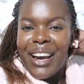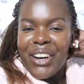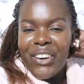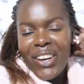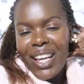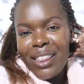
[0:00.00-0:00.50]

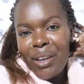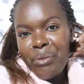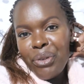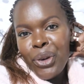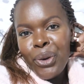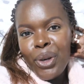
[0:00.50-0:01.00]
create them
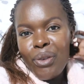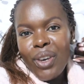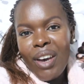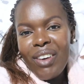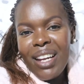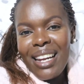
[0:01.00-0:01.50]
for you if you
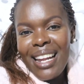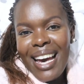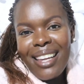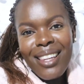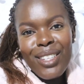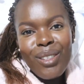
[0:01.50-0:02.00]
haven't
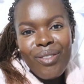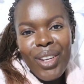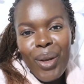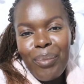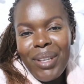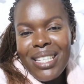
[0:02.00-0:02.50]
liked this
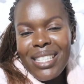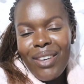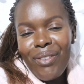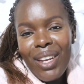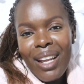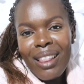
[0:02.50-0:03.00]
video please
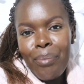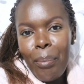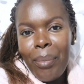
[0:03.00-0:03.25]
give it a